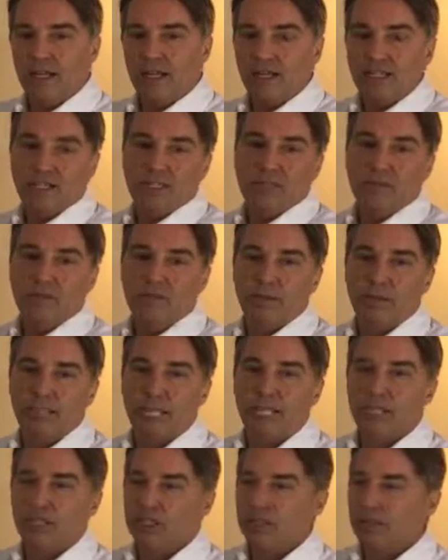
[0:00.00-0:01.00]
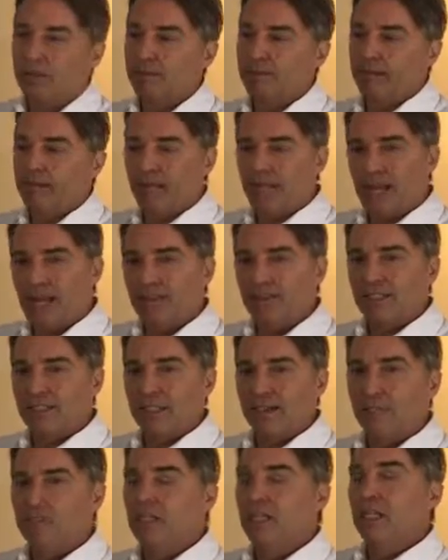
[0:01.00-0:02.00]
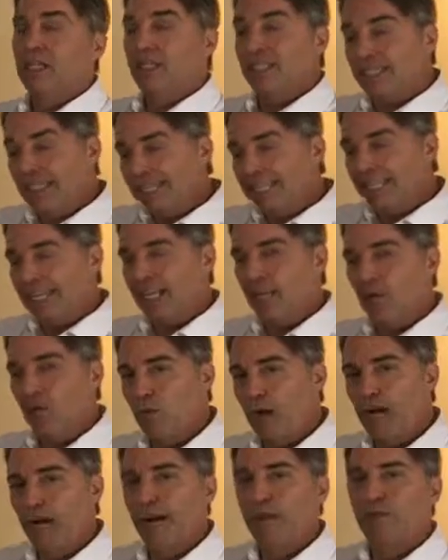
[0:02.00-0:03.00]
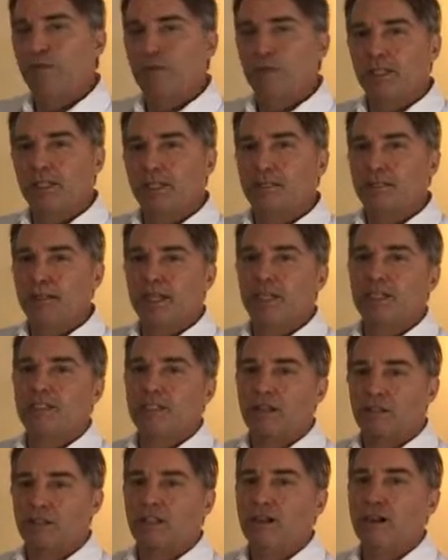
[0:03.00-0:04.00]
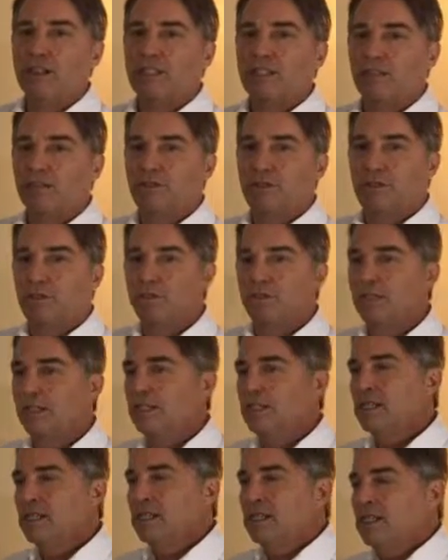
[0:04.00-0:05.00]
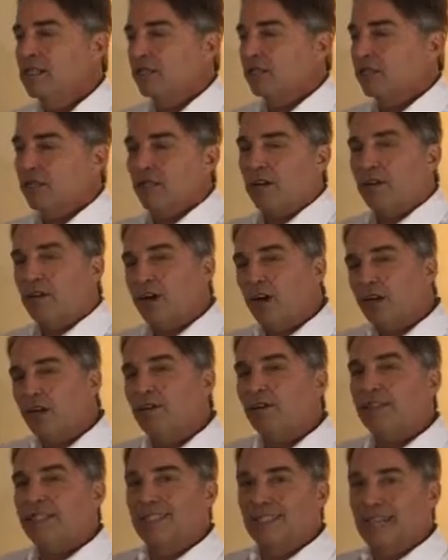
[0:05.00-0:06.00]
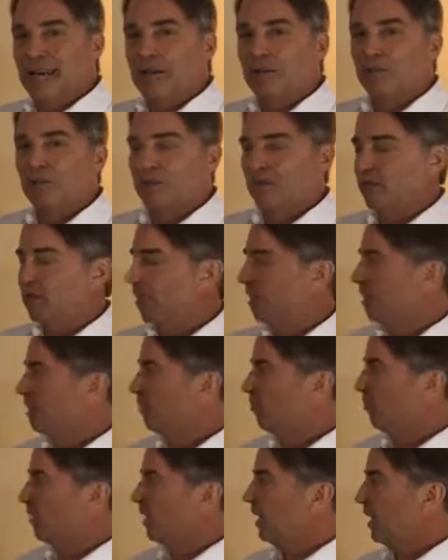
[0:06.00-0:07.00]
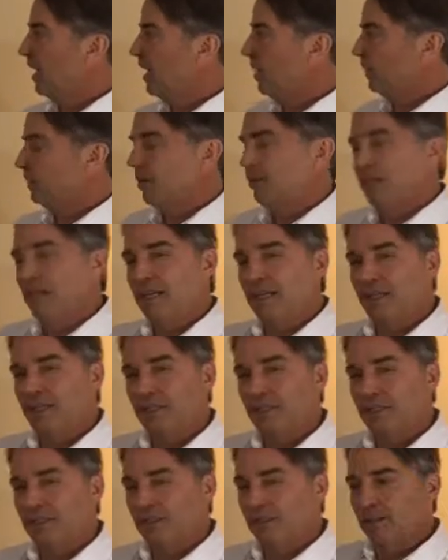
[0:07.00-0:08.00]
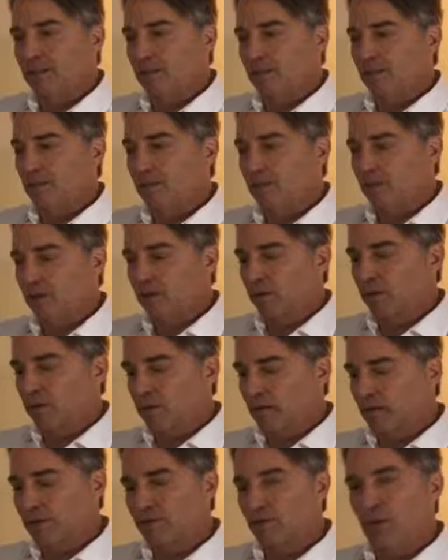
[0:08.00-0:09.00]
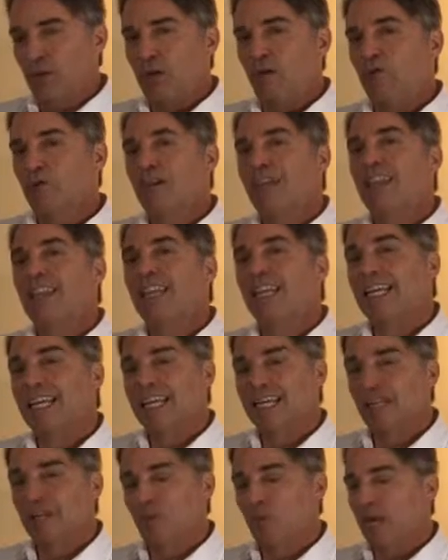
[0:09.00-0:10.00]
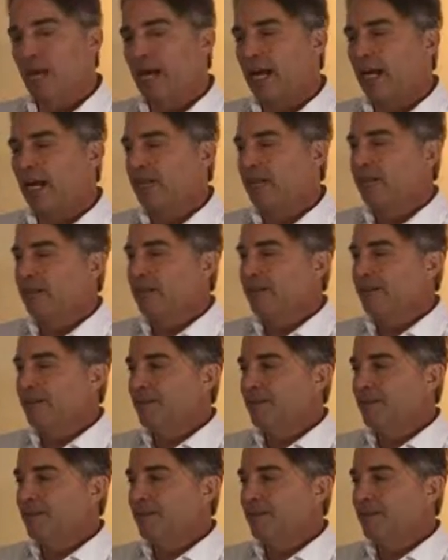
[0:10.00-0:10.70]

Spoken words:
these potato chips and allows them to get away from the dependence on fossil fuels. So there are other examples of this, and we're going to have to be, we're going to have to be rethinking the way